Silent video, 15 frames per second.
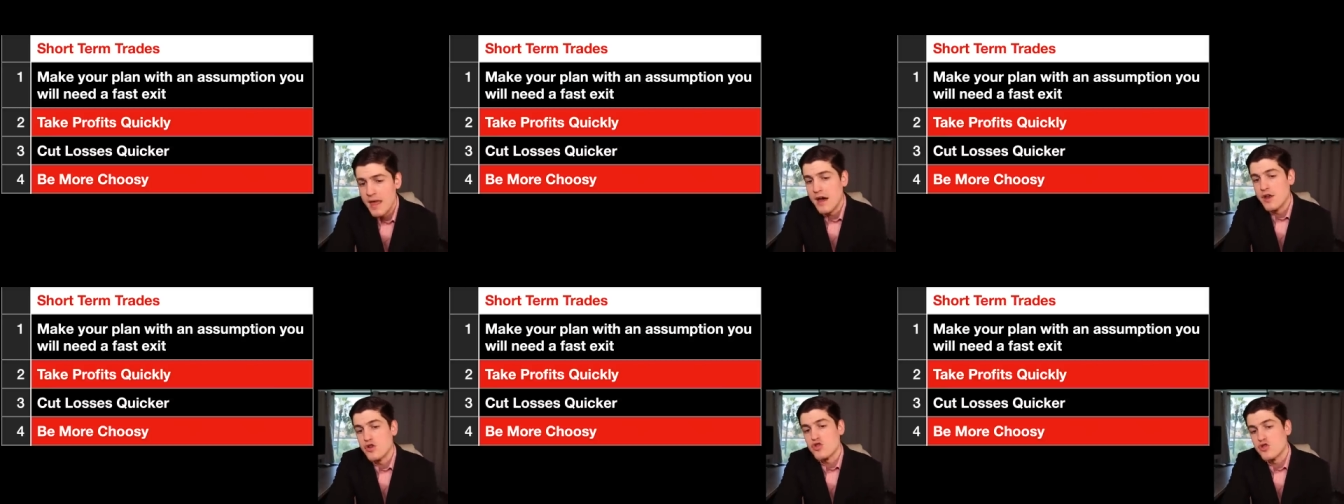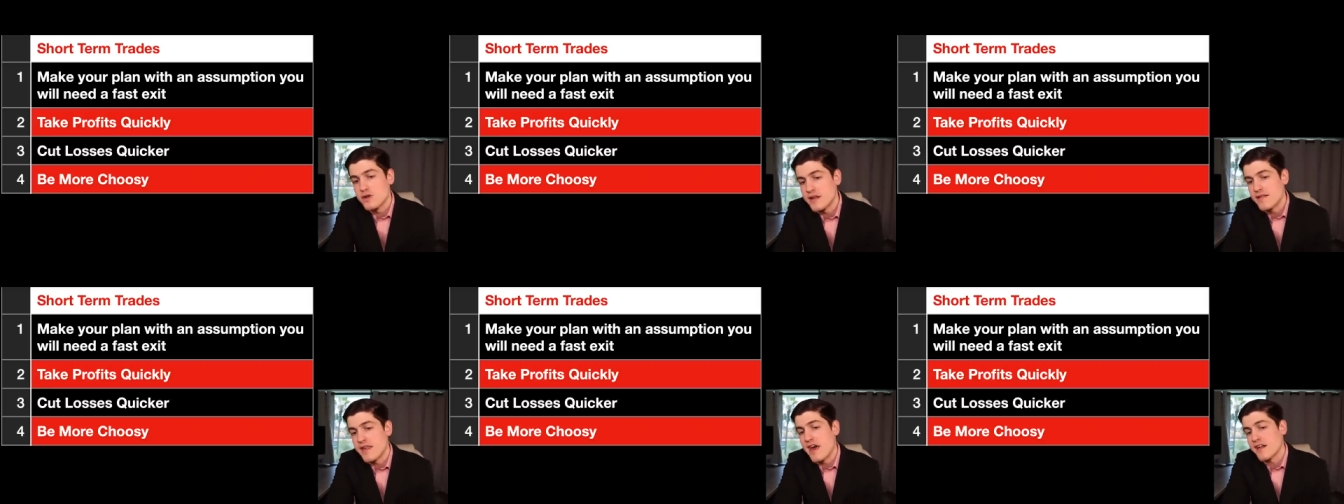an
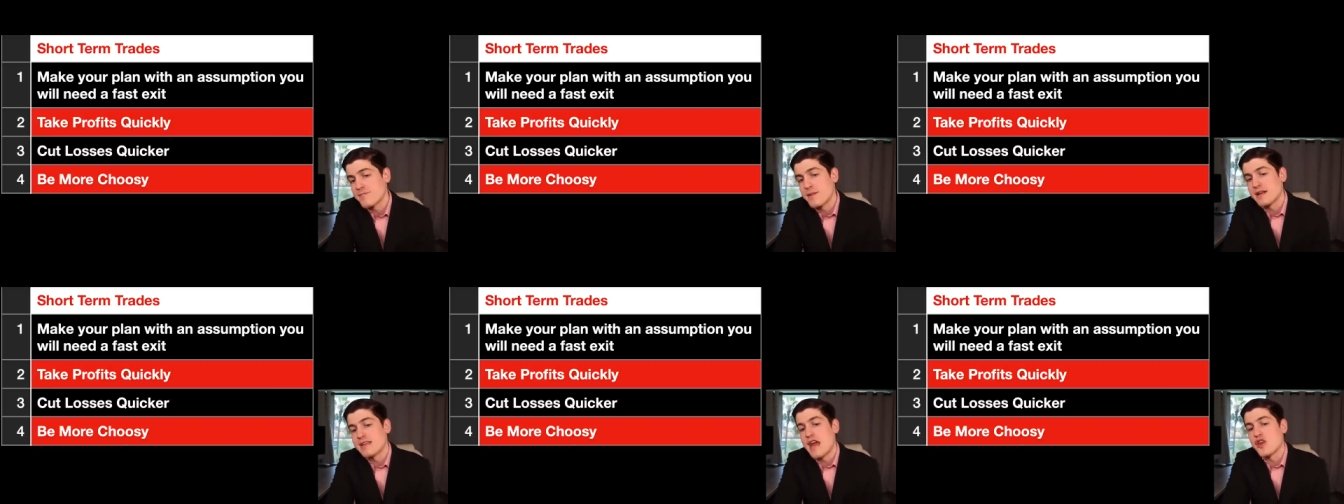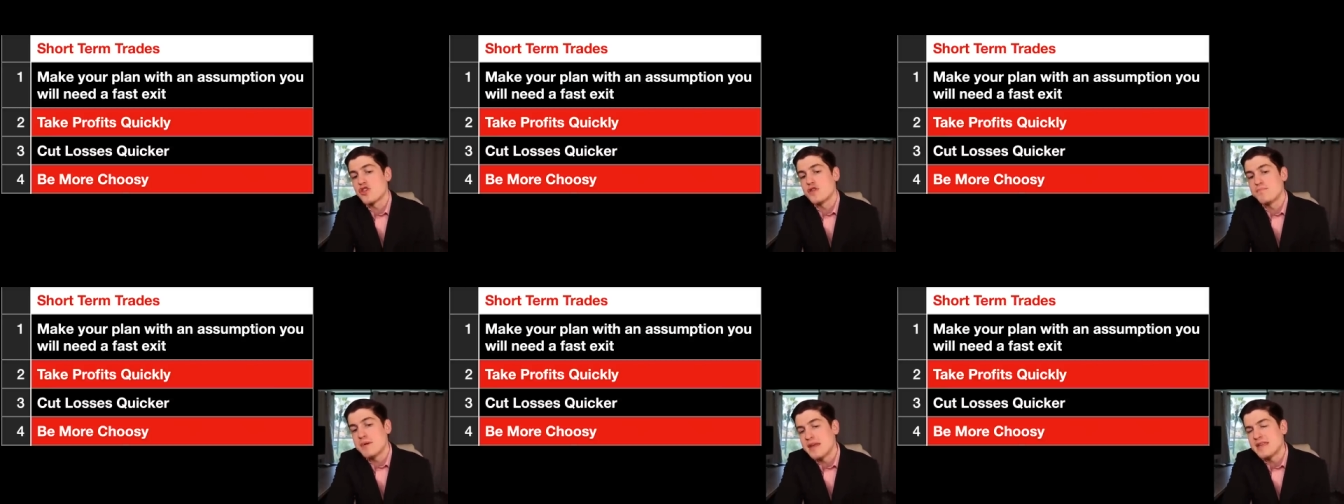earnings
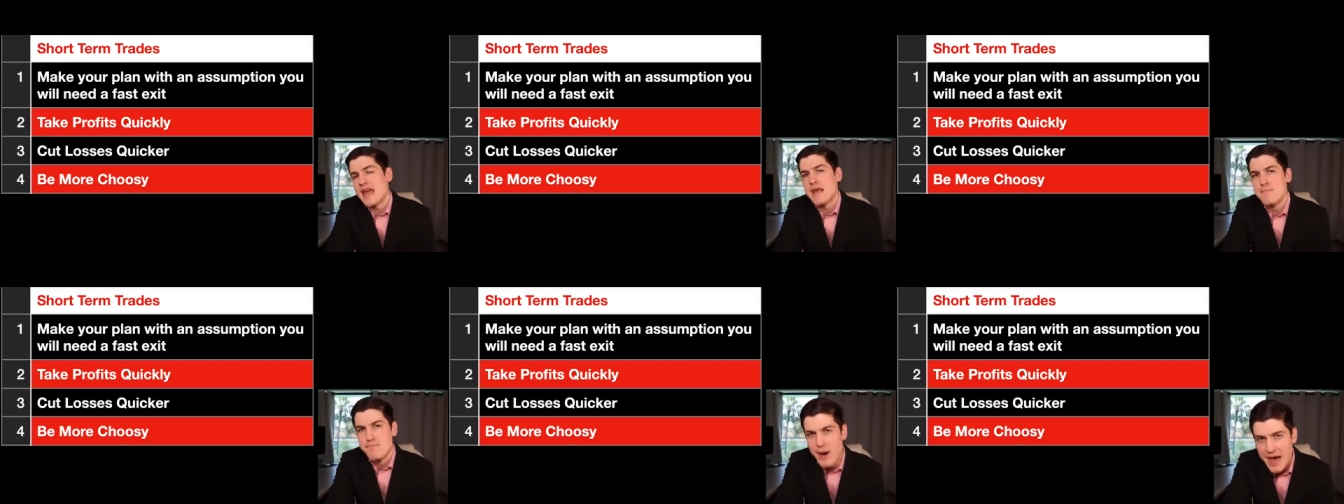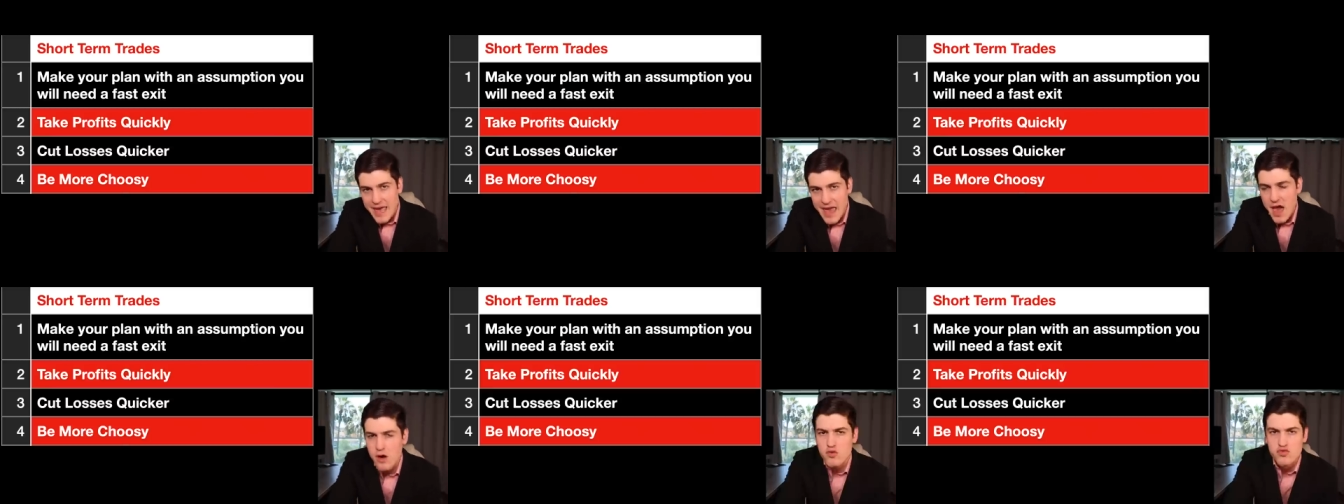expectation beat, a
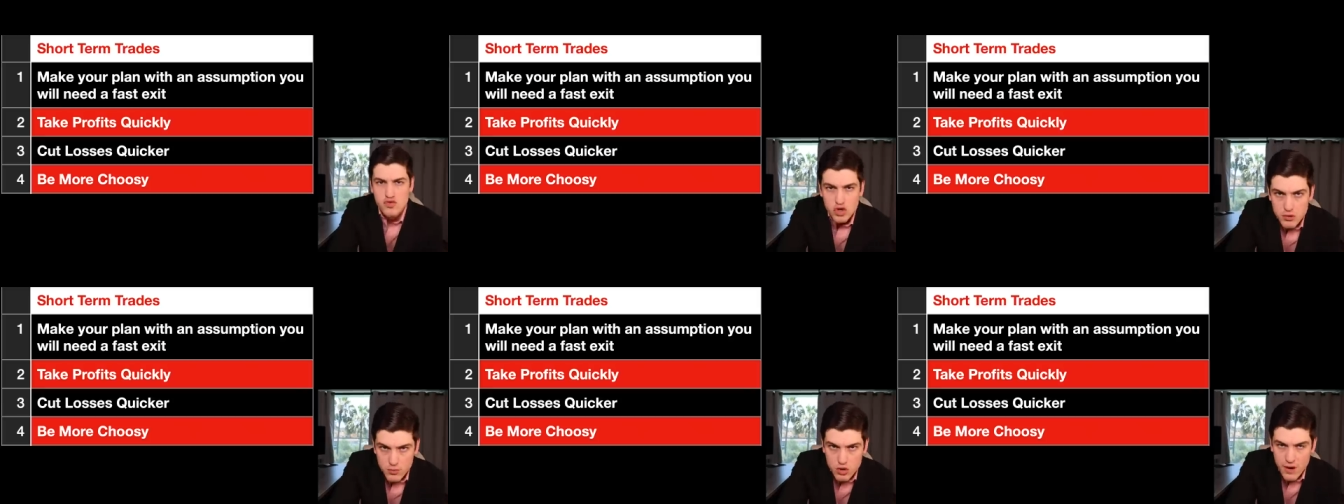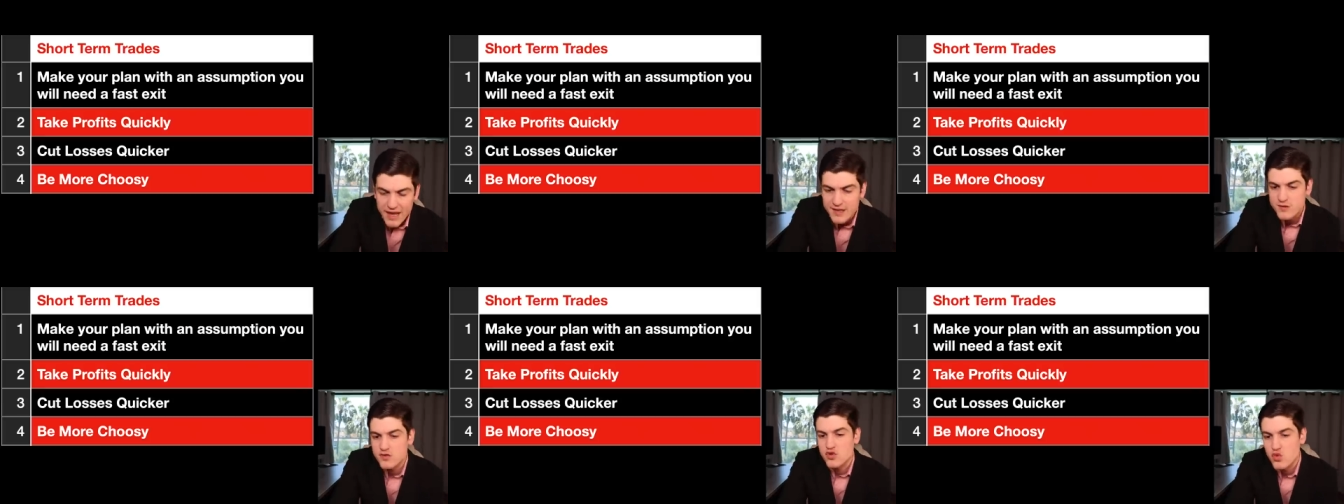buyout rumor,
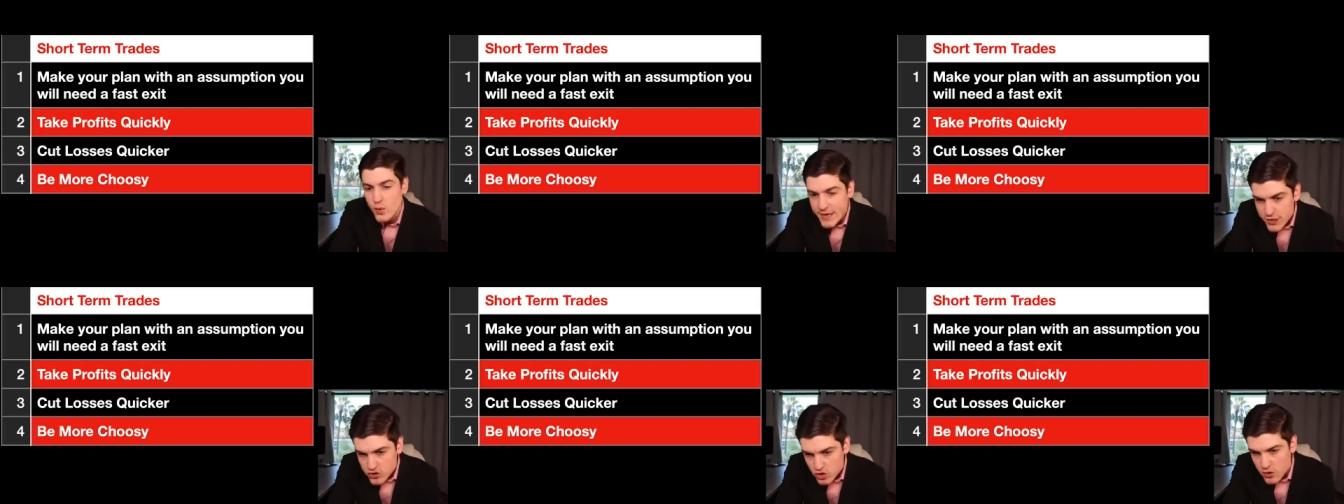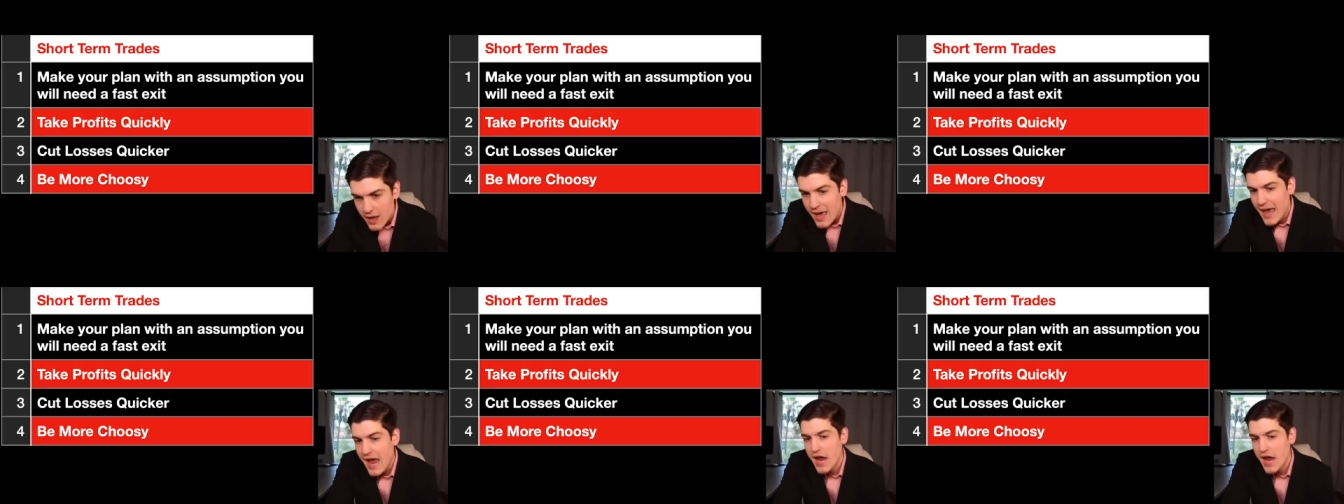a squeezer,